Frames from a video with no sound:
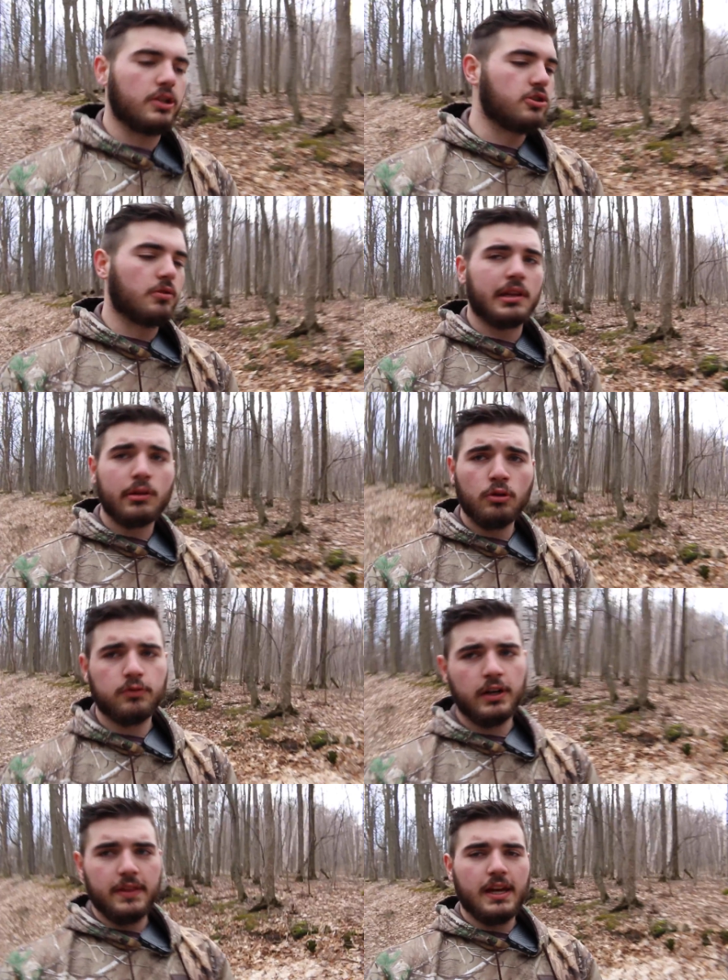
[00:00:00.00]
What, did you go to school
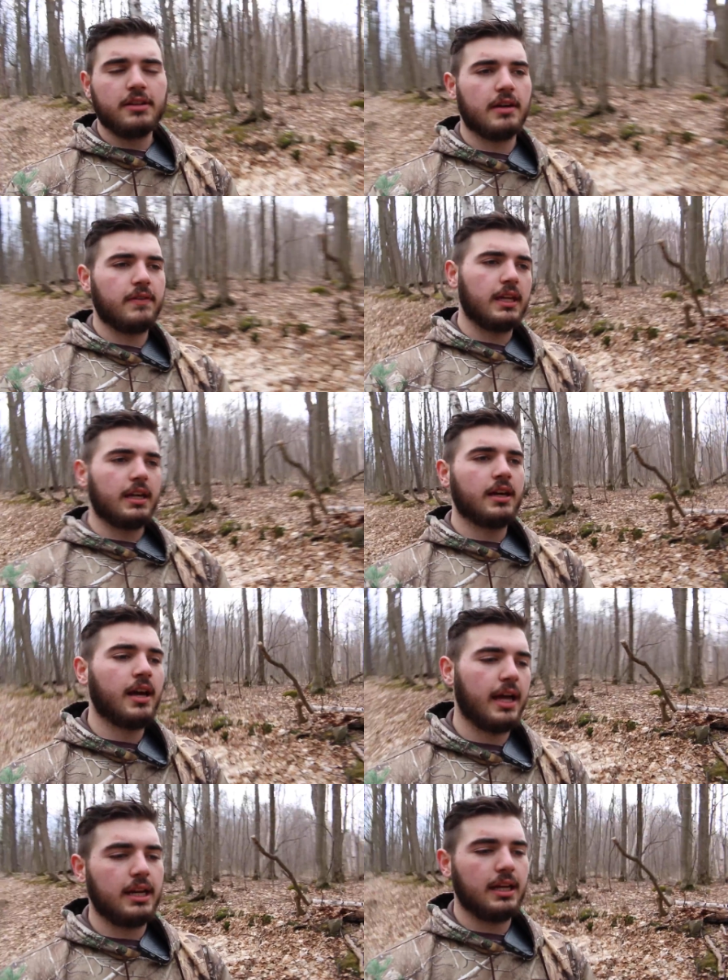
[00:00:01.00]
for anything? Do you have any
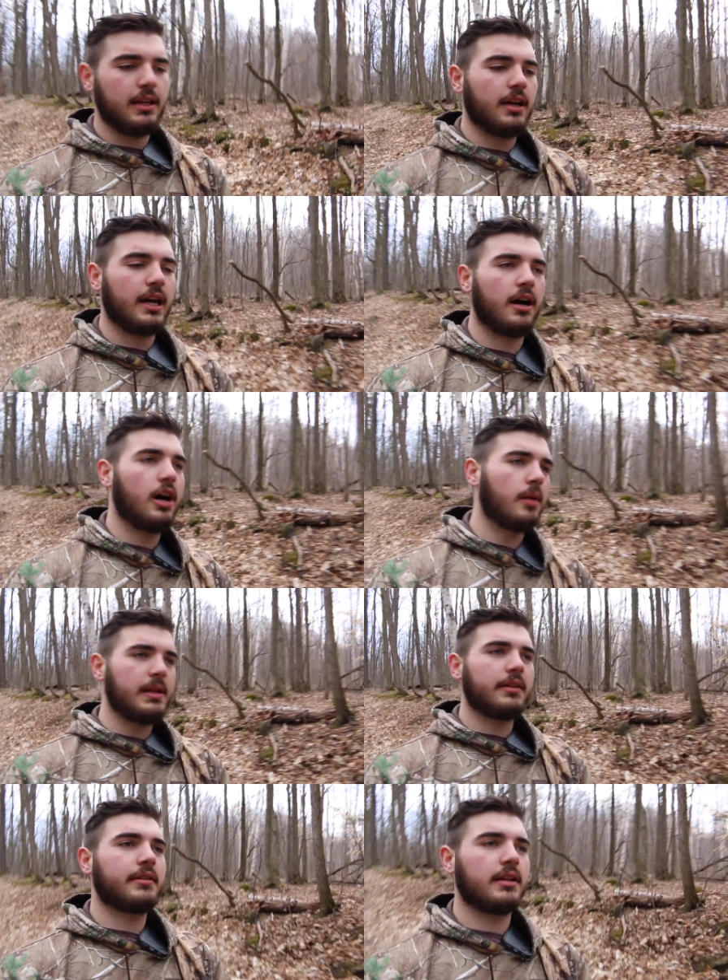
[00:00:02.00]

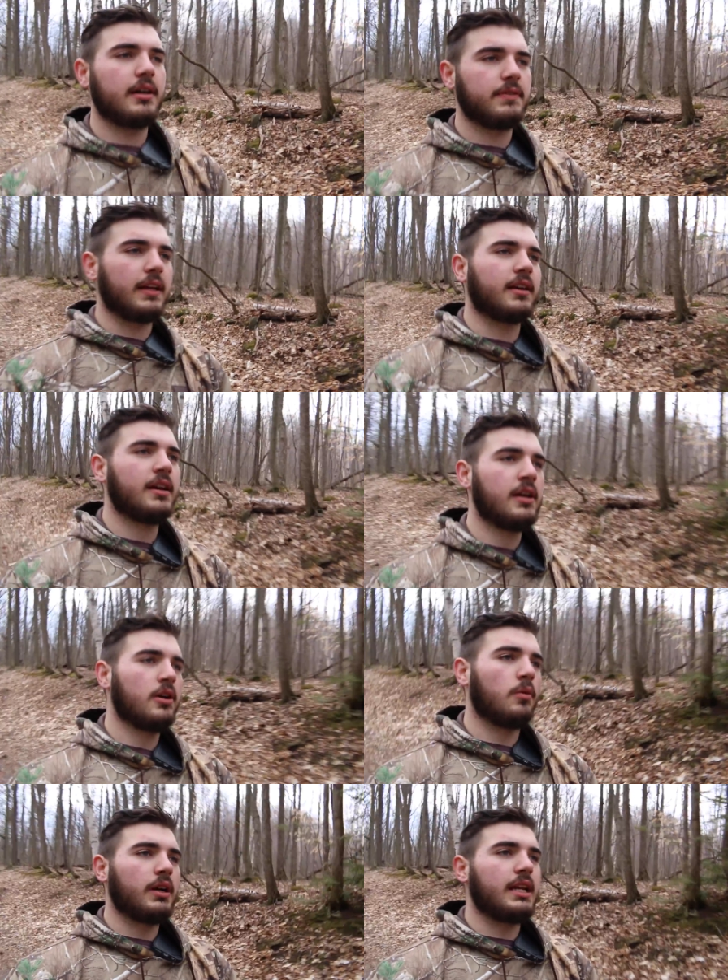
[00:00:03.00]
hobbies or stuff? Like,
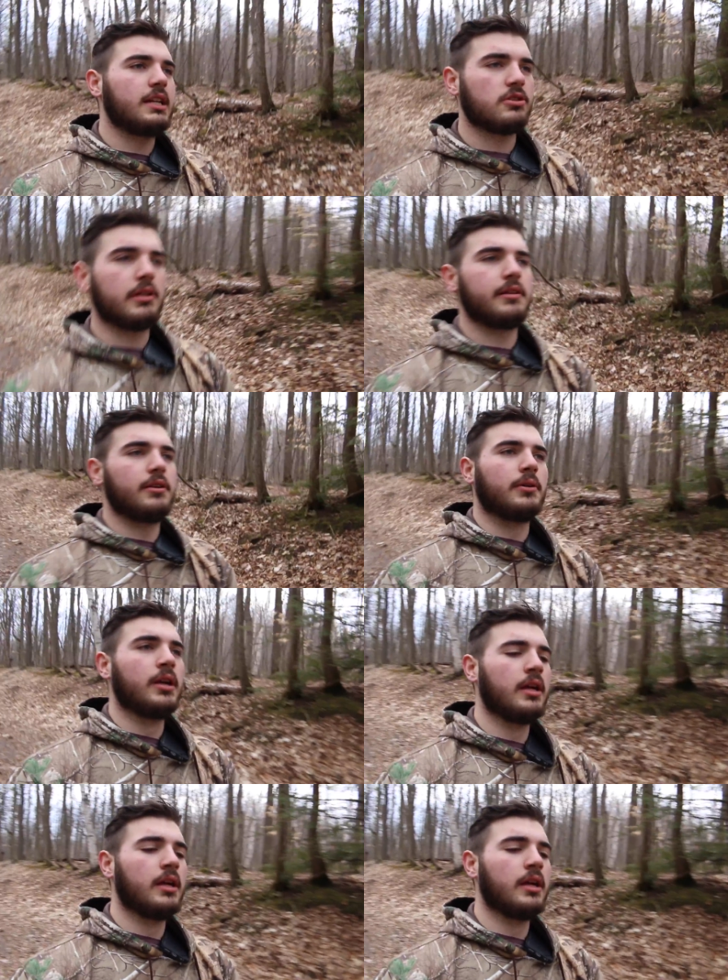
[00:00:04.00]
what interests you?